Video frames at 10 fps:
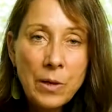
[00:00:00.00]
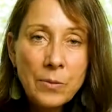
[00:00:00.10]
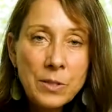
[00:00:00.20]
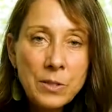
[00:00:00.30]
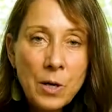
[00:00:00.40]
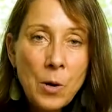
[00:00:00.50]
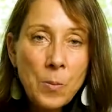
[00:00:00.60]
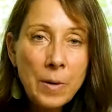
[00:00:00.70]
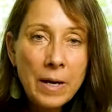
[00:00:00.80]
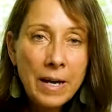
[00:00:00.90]
well with
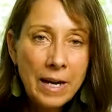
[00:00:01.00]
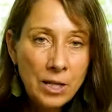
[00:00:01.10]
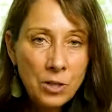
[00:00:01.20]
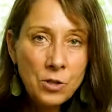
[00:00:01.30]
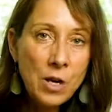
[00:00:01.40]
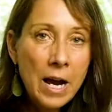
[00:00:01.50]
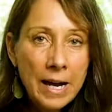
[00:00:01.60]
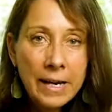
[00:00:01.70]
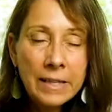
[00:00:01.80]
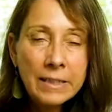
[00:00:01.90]
soap, and you
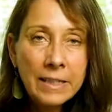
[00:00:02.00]
dry,